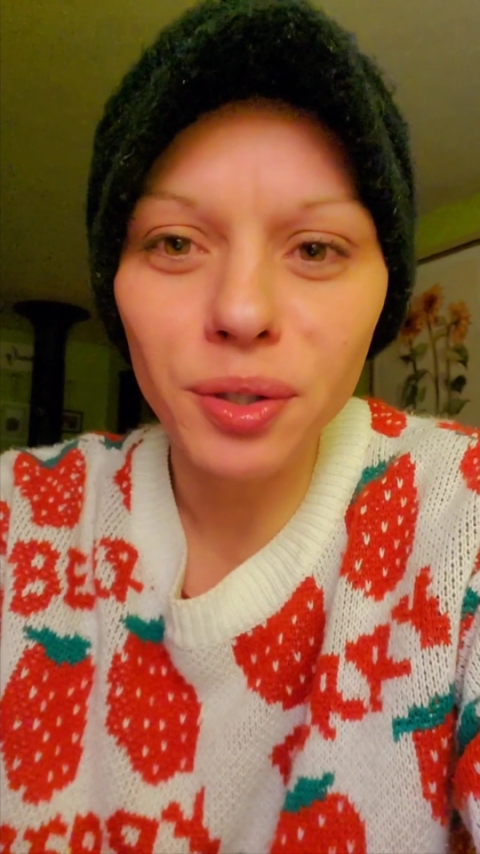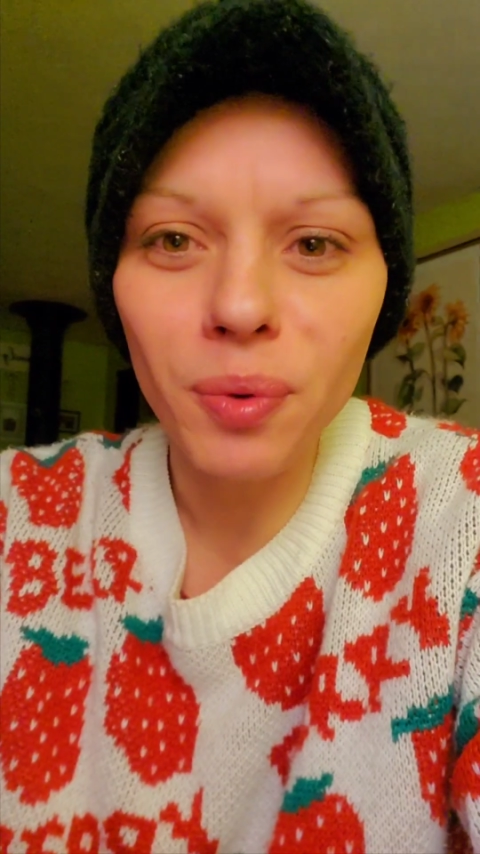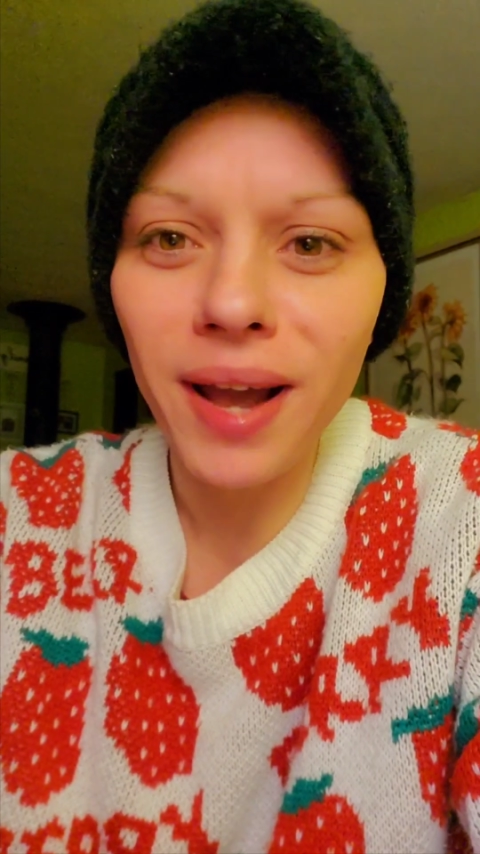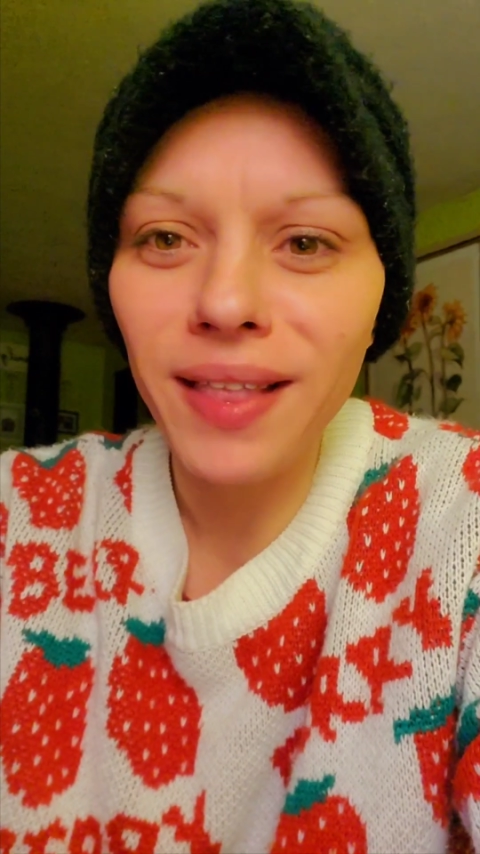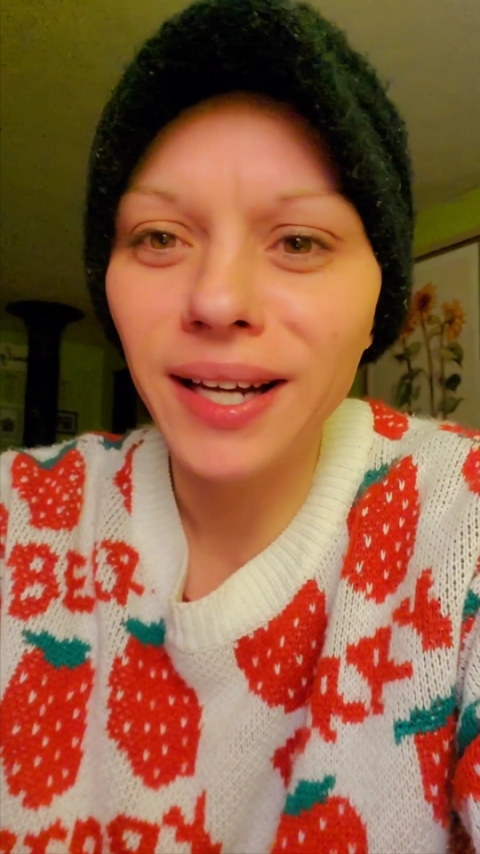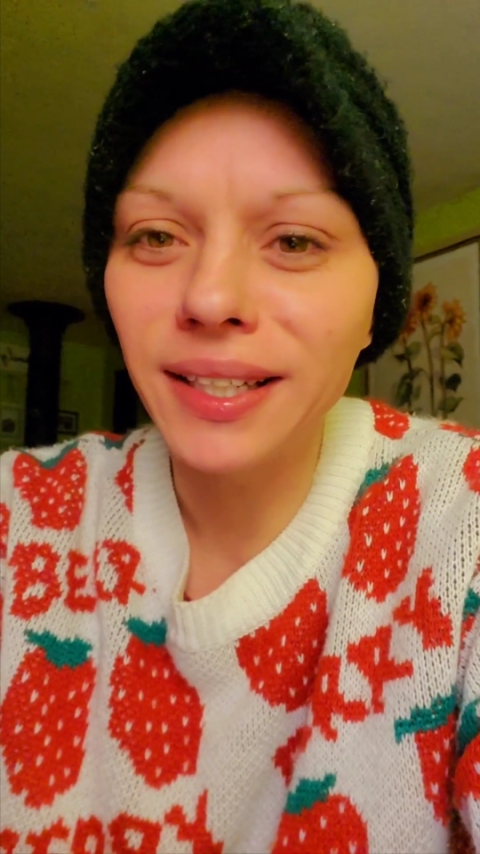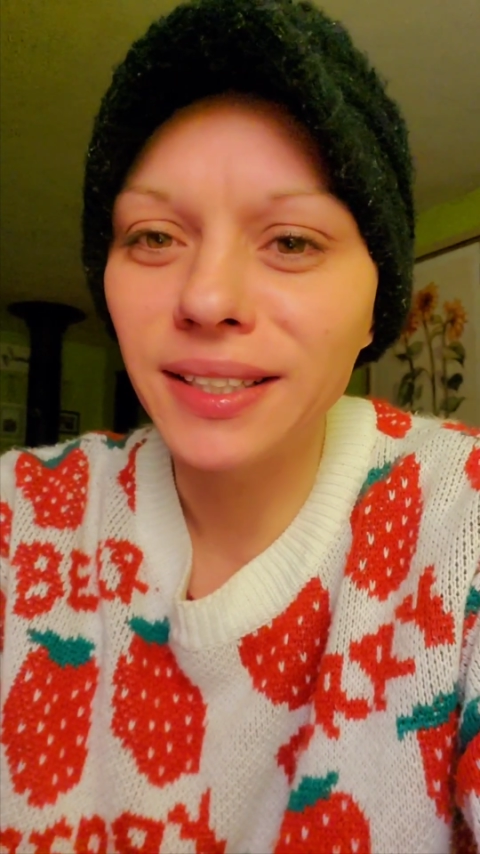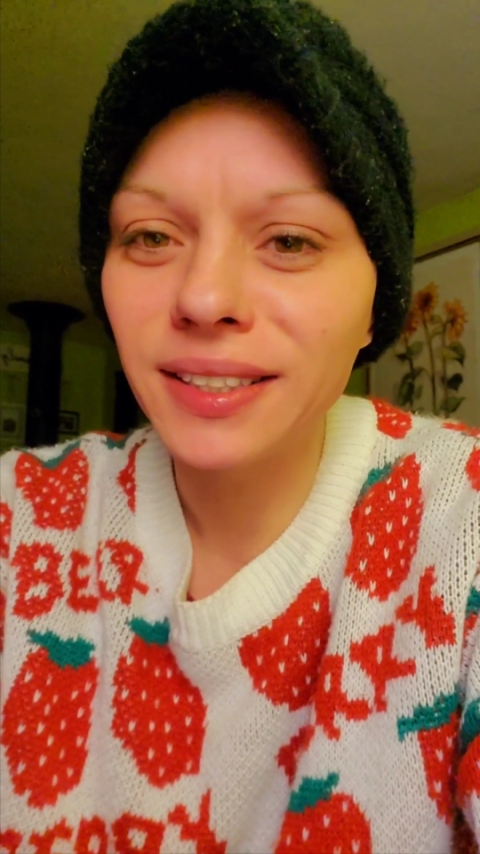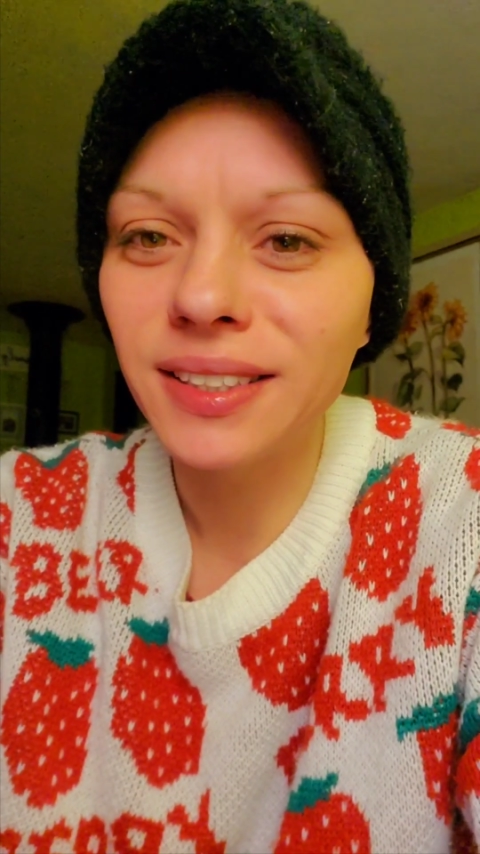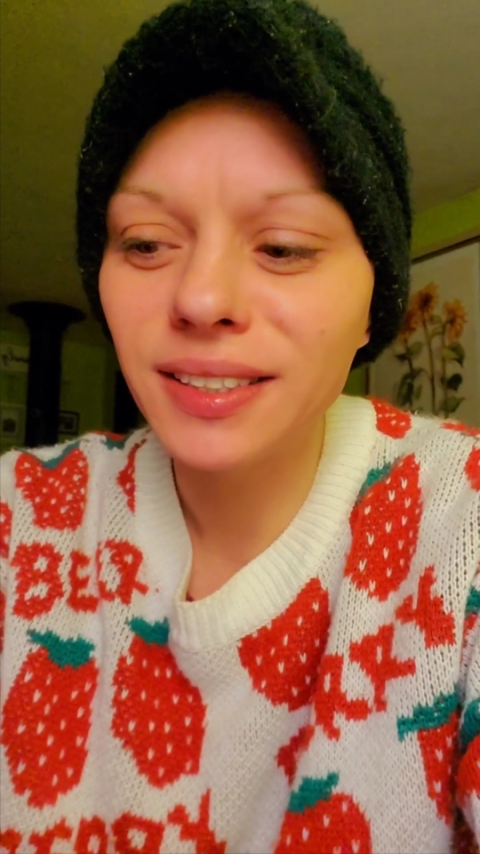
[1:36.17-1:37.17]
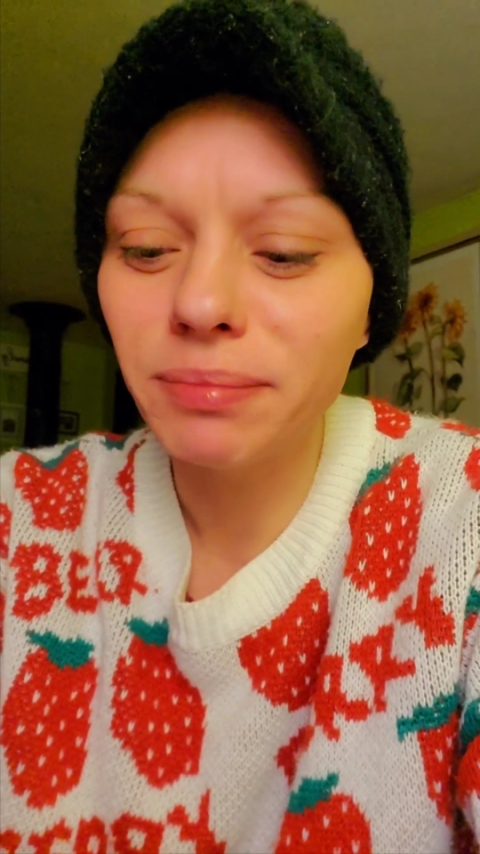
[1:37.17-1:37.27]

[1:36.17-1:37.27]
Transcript: know why that is,